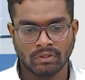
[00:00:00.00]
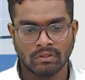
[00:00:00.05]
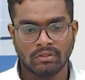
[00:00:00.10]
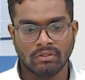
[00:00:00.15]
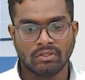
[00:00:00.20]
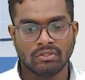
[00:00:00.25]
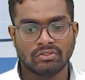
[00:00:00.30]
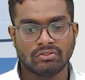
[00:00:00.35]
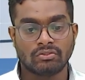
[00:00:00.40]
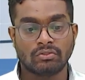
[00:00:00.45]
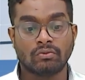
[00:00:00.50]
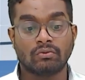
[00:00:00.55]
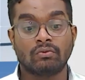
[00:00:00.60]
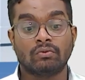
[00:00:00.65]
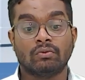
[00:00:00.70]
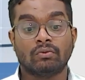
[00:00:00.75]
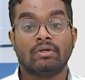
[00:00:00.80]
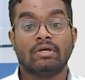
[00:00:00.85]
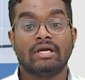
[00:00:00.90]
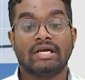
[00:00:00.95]

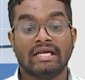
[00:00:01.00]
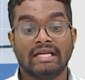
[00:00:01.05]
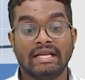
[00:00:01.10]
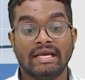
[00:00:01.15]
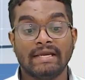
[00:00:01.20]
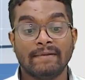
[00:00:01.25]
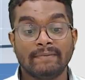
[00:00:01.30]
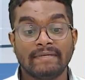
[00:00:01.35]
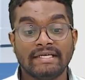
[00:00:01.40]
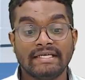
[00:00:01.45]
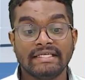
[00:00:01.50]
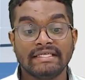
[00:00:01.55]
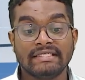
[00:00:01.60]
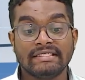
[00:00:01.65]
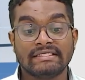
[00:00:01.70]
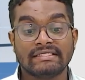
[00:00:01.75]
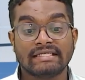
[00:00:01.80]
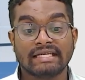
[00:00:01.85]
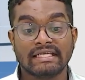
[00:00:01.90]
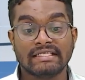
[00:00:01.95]
So liability
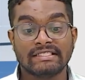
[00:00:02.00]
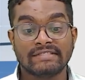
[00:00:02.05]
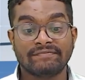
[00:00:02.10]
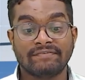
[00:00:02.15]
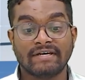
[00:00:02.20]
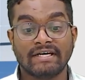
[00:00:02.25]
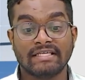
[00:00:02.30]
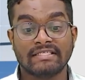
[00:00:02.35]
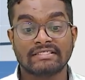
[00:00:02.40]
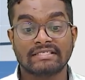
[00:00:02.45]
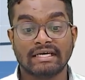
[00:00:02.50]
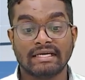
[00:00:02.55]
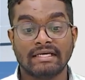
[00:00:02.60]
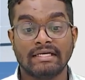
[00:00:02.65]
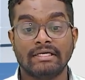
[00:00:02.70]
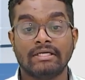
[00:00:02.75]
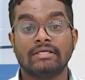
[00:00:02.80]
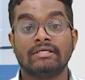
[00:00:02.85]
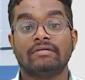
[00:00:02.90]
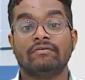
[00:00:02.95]
is classified as
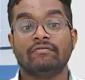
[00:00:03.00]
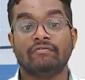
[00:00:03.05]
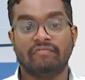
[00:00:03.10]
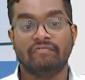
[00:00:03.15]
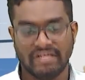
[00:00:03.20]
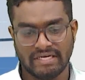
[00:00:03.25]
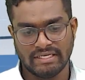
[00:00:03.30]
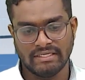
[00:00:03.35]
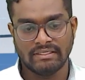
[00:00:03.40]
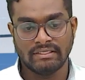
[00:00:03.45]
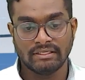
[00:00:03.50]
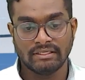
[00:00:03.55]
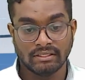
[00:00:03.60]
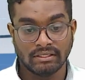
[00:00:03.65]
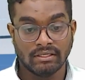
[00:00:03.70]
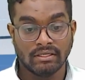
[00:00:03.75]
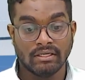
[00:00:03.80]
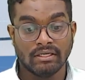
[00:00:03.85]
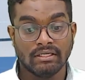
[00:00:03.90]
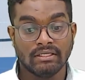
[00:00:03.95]
current when
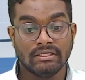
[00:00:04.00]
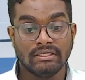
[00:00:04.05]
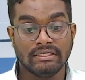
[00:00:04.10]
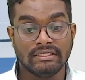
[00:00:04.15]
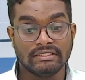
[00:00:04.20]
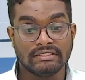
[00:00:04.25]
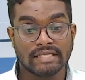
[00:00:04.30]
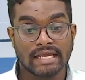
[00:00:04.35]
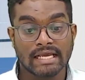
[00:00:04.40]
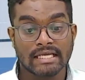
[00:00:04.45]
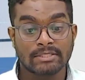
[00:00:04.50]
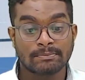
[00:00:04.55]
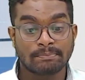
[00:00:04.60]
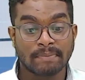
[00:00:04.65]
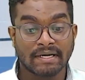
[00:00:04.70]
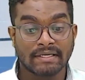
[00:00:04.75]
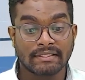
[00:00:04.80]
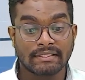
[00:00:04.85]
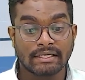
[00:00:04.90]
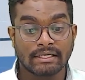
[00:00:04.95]
it is
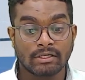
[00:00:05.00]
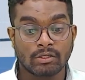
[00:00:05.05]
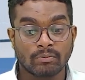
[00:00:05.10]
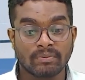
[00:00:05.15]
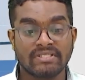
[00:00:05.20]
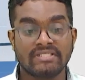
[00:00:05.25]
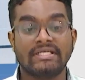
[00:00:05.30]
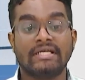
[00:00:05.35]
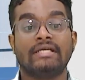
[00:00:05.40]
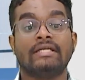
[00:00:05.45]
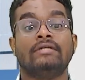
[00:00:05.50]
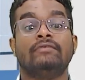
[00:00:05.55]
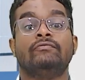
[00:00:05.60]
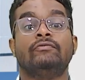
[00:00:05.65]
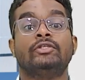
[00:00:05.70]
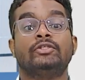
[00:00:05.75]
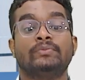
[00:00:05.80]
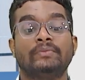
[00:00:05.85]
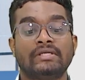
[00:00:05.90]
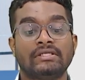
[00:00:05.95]
expected to be settled,
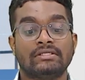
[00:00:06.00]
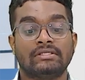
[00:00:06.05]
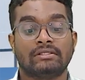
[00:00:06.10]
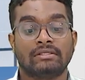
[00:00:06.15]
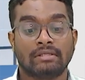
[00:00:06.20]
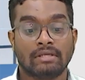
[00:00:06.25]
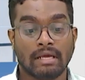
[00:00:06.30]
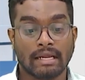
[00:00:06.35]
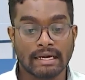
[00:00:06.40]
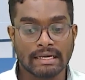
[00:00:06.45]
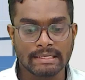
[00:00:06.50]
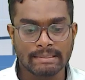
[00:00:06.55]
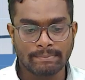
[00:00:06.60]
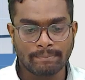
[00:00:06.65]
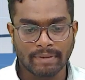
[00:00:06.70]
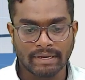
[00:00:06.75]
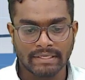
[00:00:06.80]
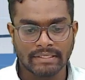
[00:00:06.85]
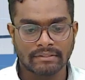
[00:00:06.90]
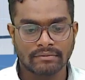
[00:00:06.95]
which means
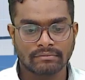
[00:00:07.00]
repaid.